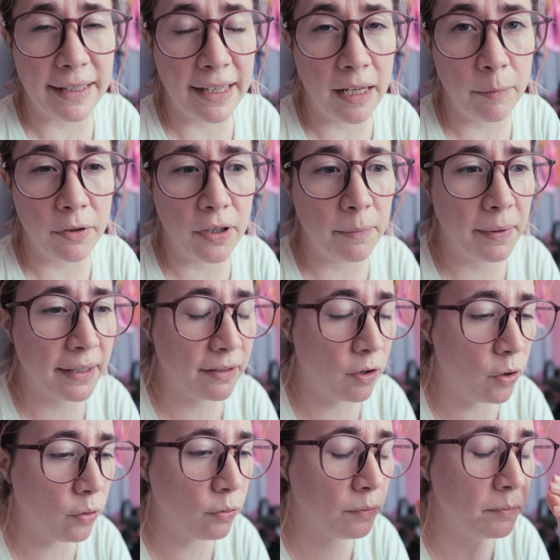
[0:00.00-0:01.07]
camera back
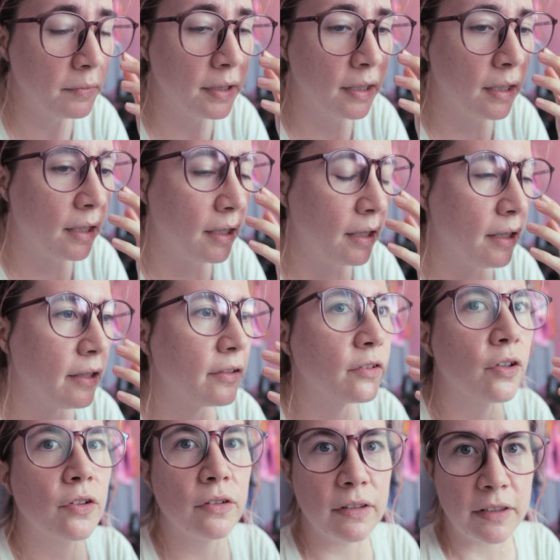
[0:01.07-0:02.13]
home.
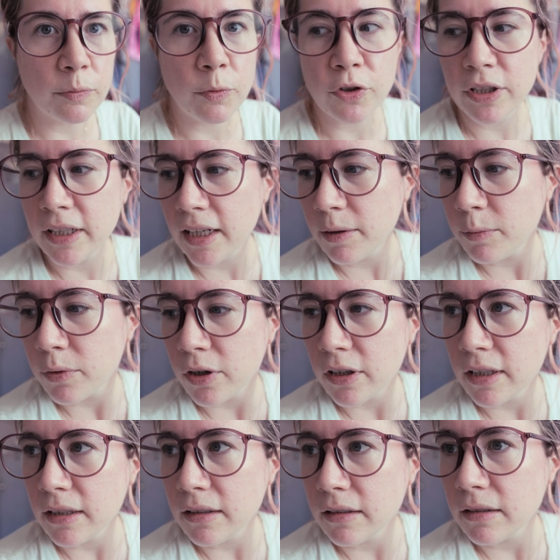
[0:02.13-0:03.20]
So this morning I
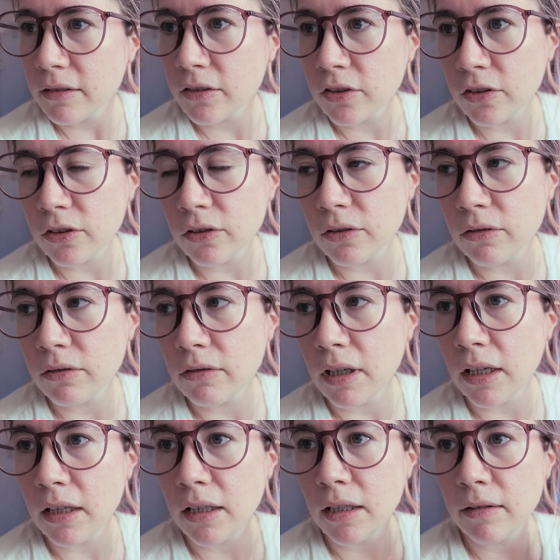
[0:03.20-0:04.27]
brought it to
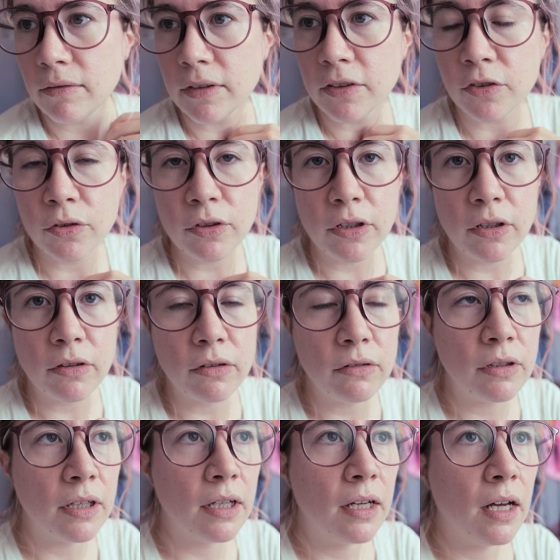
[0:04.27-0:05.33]
the
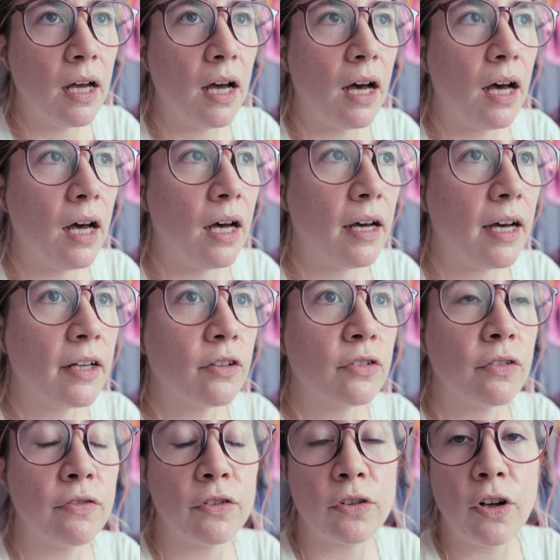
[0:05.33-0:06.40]
studio. I
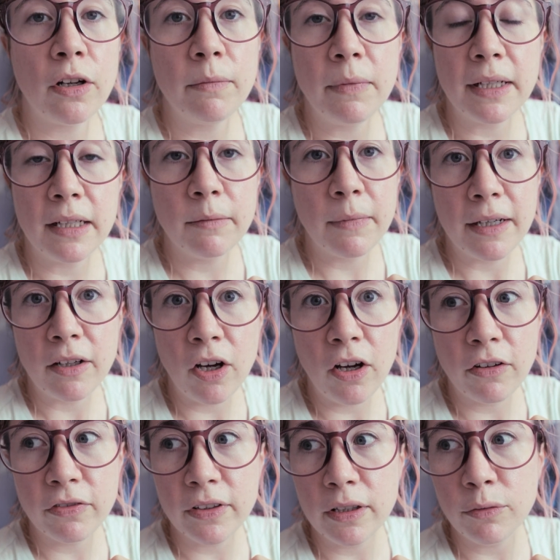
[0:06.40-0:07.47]
also forgot making my
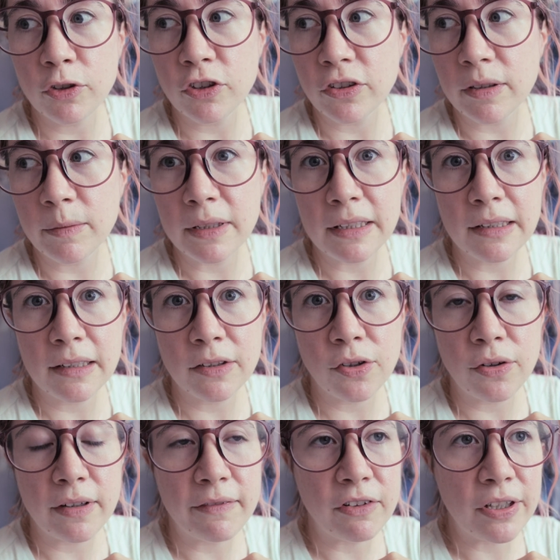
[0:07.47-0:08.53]
coffee, which is something that I
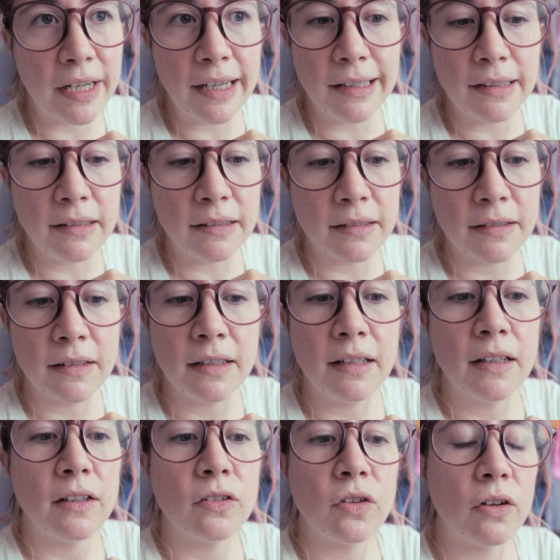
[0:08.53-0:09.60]
do every night.
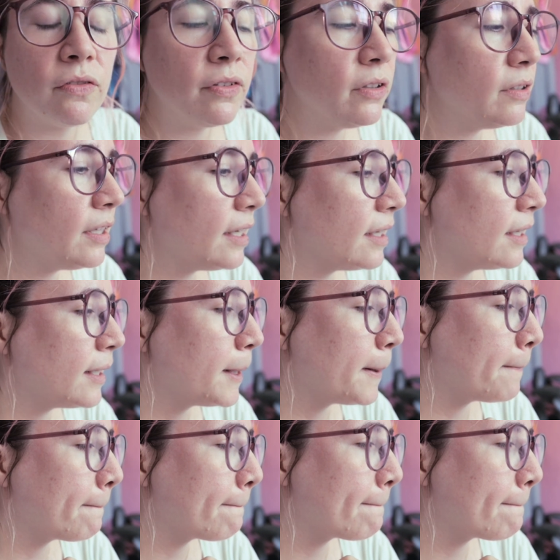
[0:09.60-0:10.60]
So I feel like